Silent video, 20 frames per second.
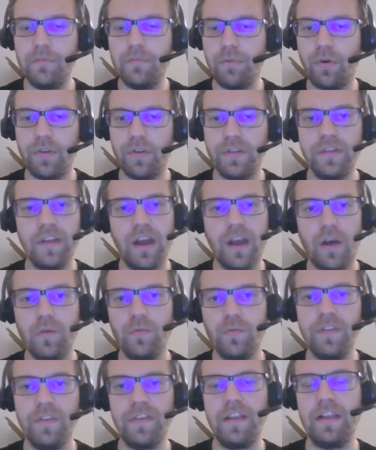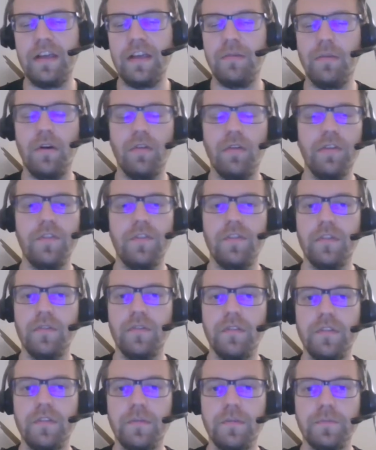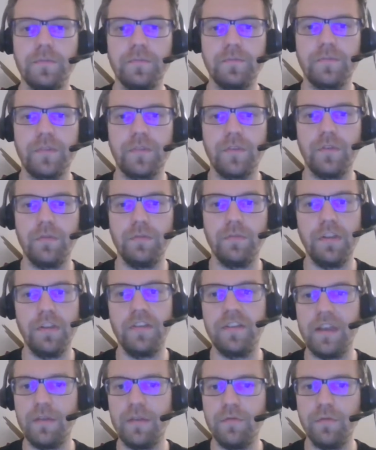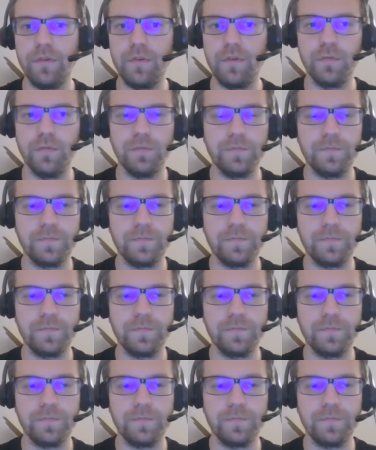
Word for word: important how we set up our service. It could be the same for you.